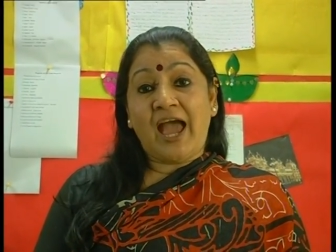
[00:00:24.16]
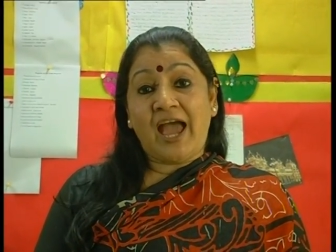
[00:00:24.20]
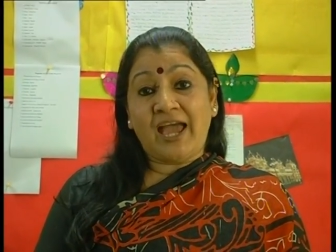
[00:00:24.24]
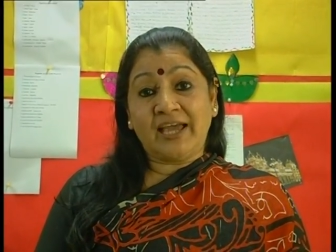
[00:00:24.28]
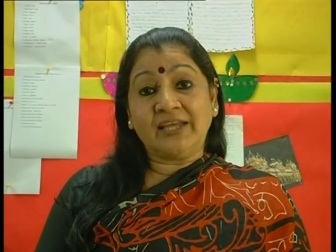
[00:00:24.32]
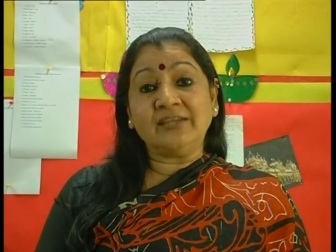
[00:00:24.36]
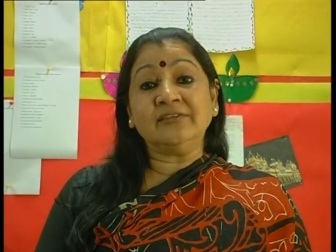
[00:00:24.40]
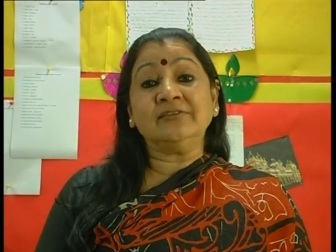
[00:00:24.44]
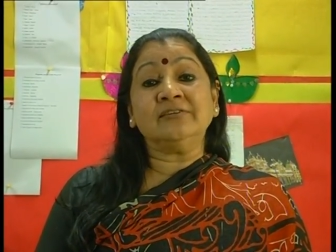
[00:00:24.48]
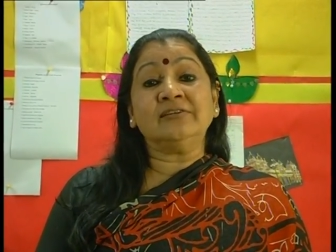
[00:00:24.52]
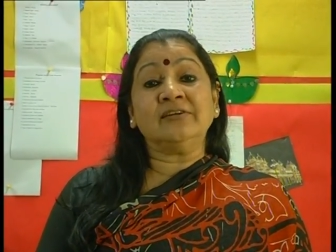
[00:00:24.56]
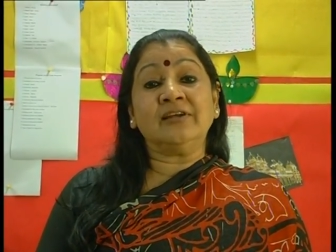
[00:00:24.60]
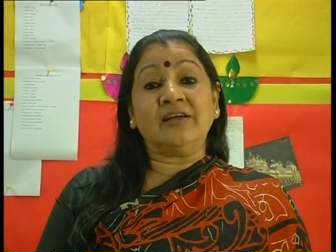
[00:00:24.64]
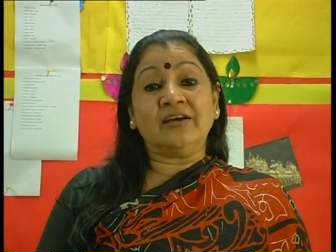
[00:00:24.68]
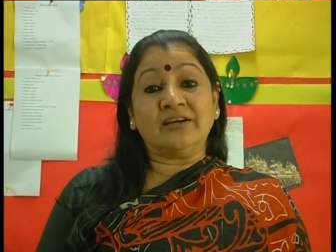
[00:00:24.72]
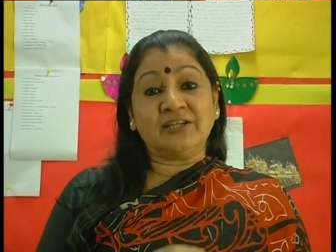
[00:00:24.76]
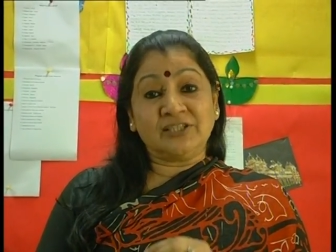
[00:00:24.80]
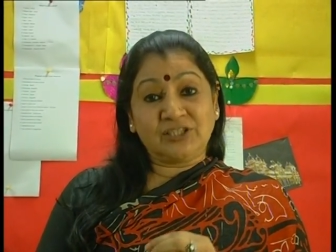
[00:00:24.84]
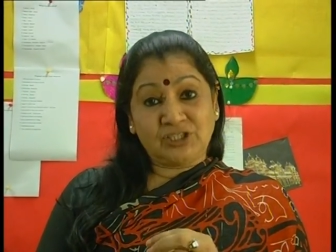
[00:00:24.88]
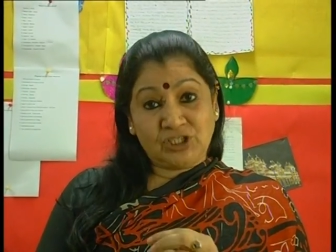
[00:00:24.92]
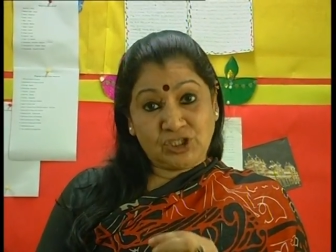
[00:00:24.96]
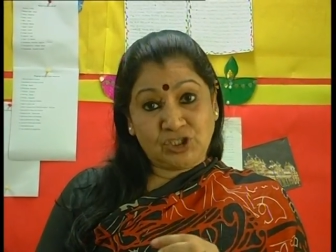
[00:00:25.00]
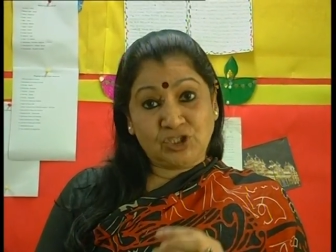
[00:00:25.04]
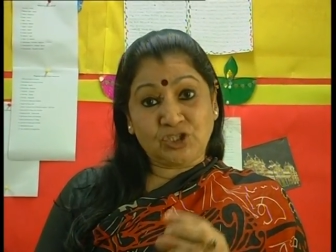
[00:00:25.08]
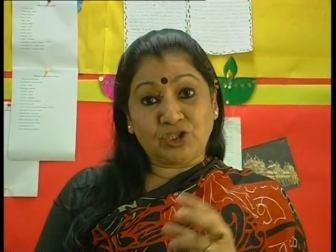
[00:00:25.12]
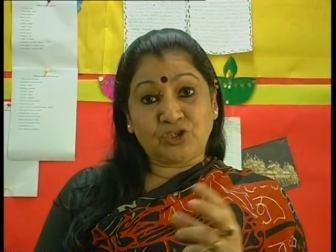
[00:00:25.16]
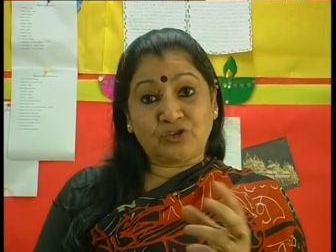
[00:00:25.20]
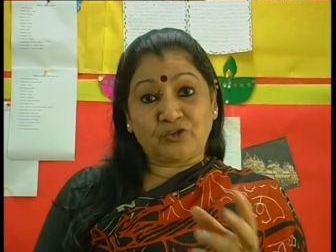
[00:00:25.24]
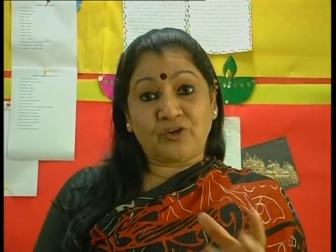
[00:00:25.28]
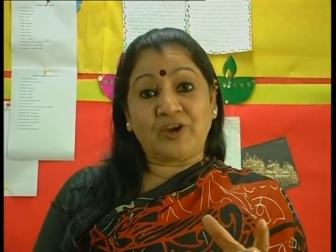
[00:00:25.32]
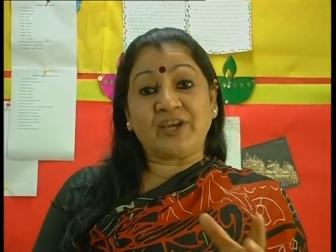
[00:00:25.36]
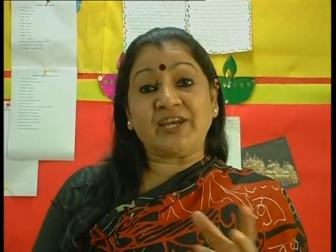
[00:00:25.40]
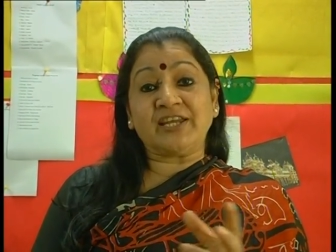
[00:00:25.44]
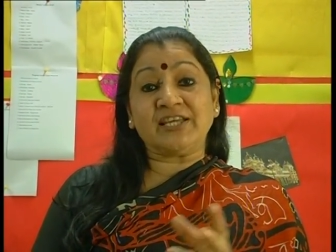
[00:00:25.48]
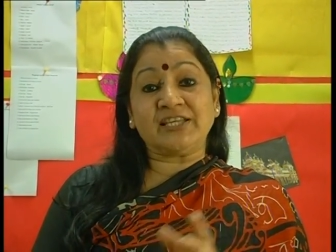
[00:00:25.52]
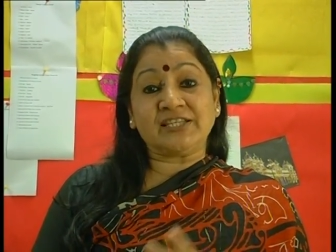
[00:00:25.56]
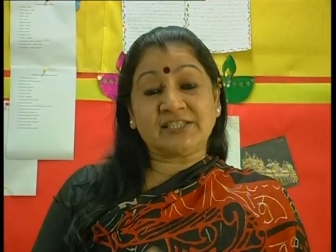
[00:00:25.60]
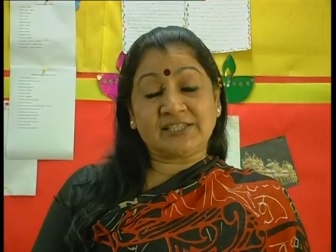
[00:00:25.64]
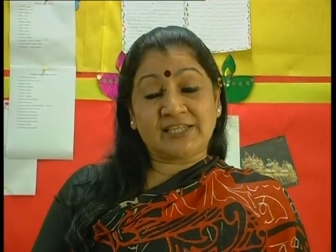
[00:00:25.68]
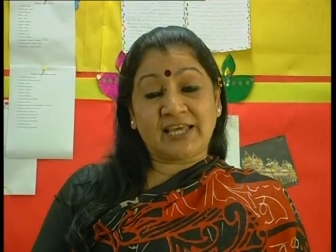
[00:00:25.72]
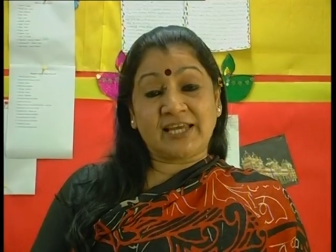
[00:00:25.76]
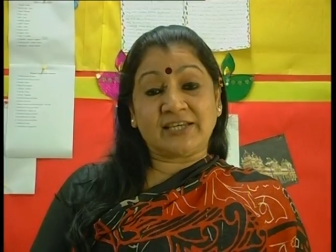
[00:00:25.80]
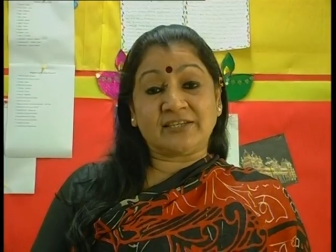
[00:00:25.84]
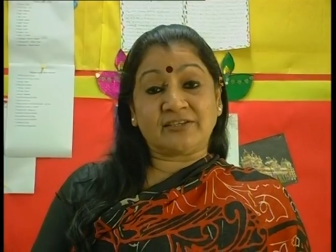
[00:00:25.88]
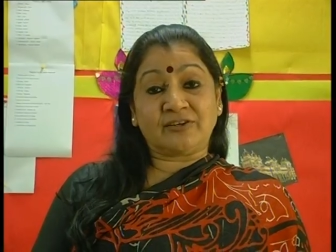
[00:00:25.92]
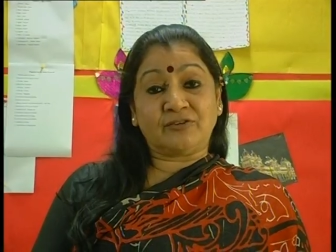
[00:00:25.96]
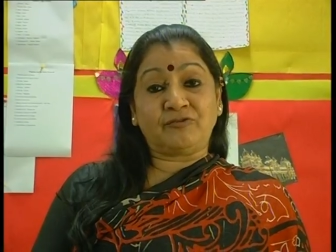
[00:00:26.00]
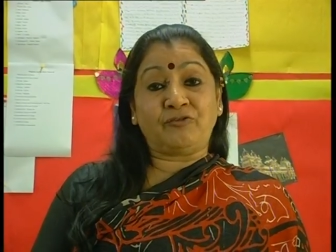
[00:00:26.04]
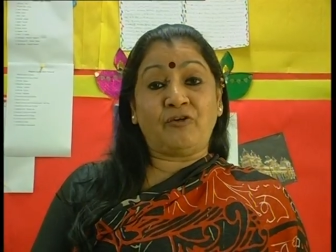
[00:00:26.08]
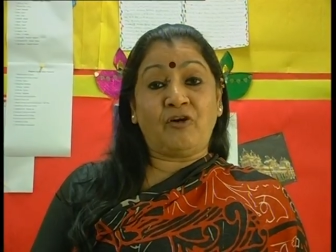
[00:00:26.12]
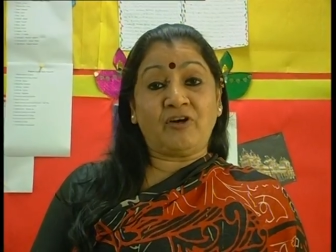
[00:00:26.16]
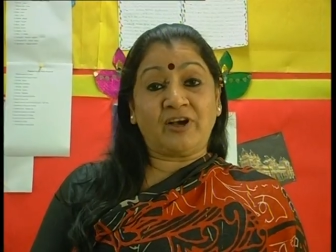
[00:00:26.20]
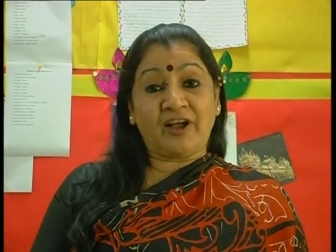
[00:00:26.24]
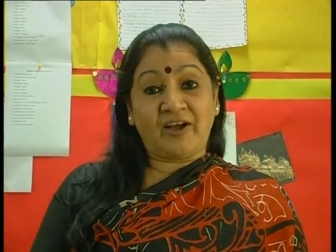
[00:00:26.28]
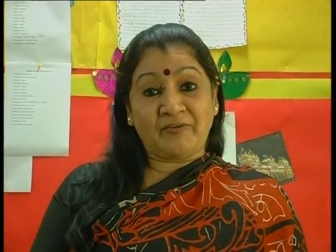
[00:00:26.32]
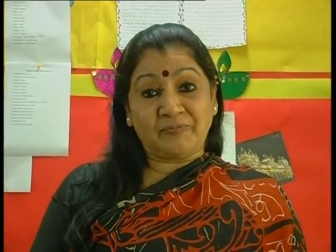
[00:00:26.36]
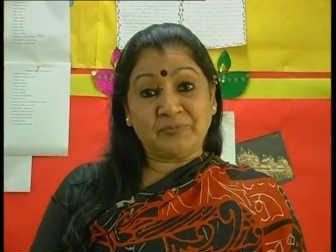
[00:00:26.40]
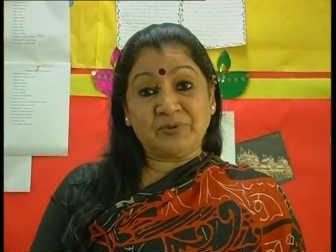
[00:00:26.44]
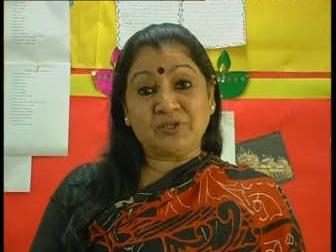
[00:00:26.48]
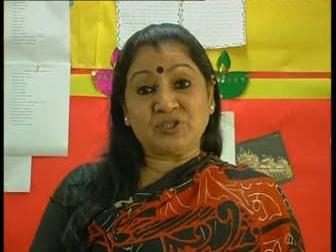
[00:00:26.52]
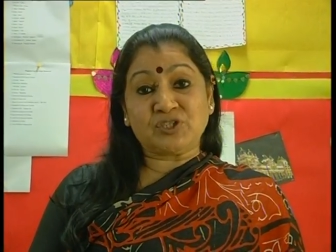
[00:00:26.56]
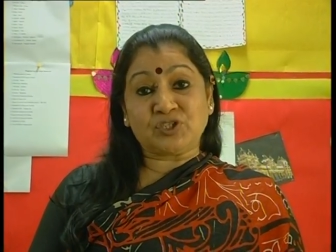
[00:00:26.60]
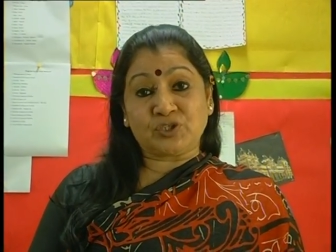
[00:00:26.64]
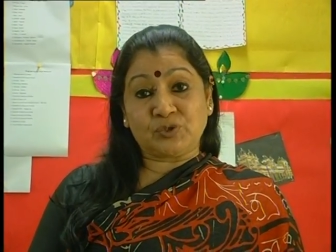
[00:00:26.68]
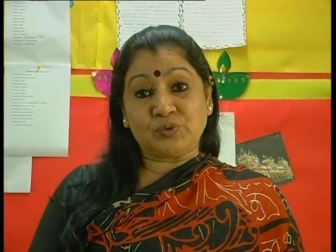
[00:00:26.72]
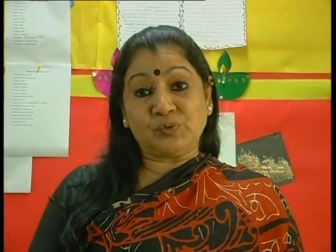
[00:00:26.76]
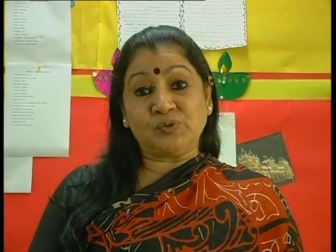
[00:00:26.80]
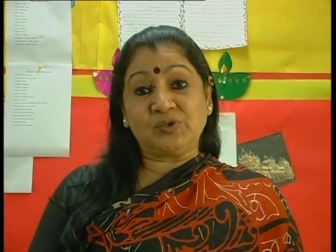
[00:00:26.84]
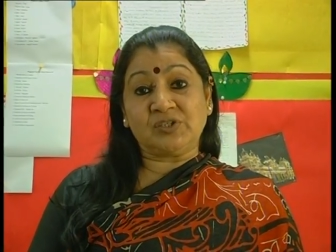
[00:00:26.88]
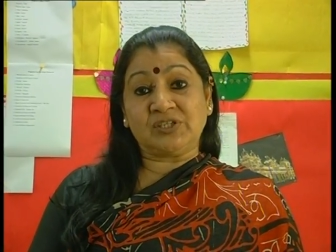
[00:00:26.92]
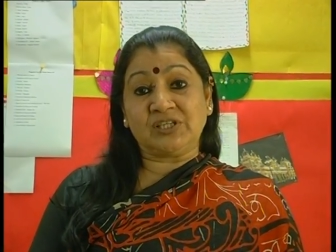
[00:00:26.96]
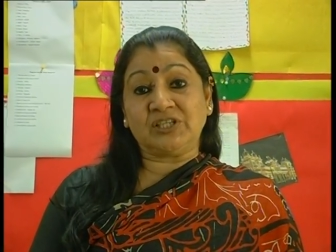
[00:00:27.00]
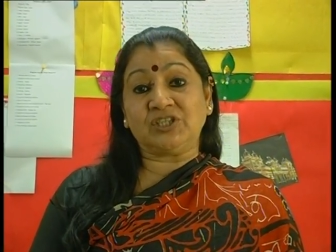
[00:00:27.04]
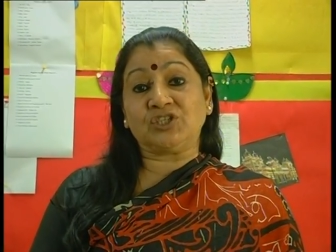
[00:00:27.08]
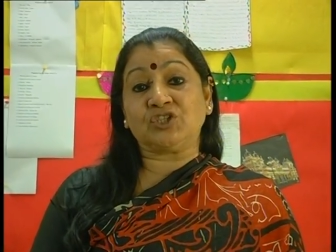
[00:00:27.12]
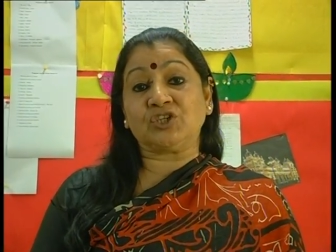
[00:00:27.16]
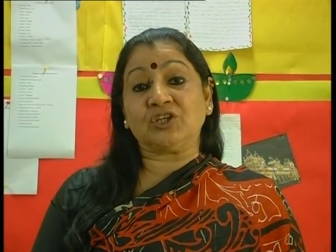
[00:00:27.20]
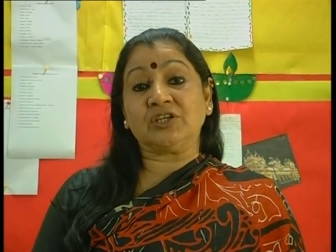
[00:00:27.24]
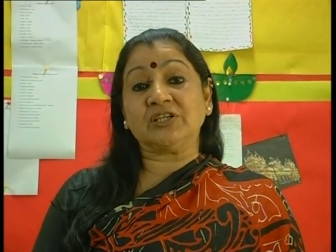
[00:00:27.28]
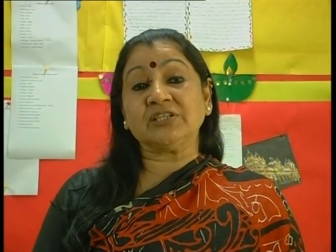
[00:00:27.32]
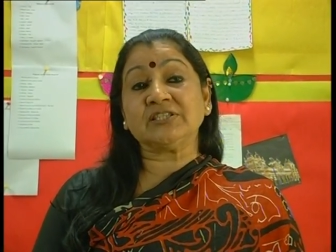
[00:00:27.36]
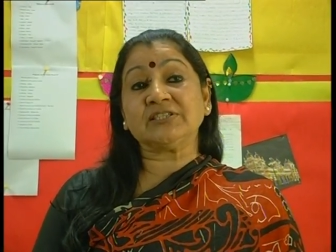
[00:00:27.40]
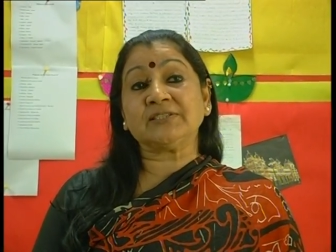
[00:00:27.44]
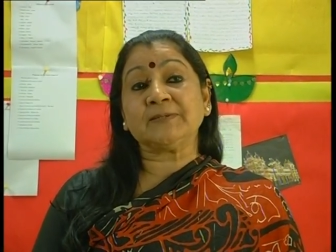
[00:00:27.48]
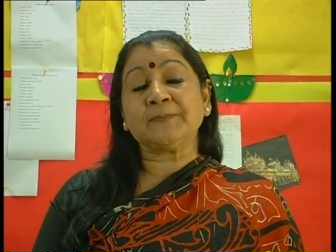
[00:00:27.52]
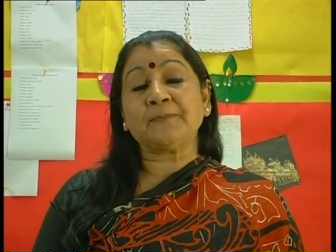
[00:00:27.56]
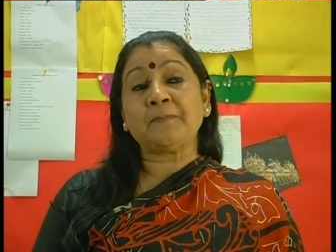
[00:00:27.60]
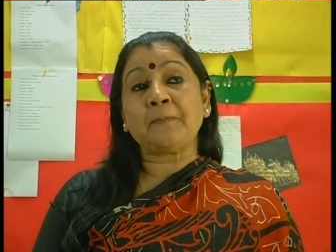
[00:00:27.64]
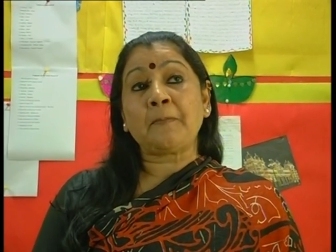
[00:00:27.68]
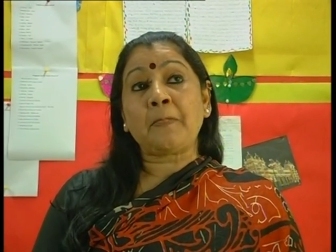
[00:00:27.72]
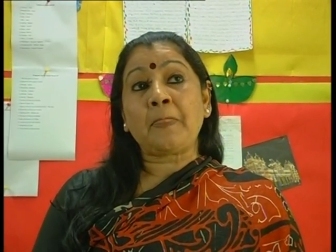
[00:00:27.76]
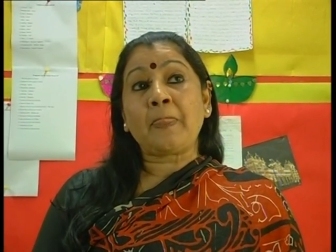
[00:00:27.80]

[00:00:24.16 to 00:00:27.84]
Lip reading: and a teacher training center for government school teachers.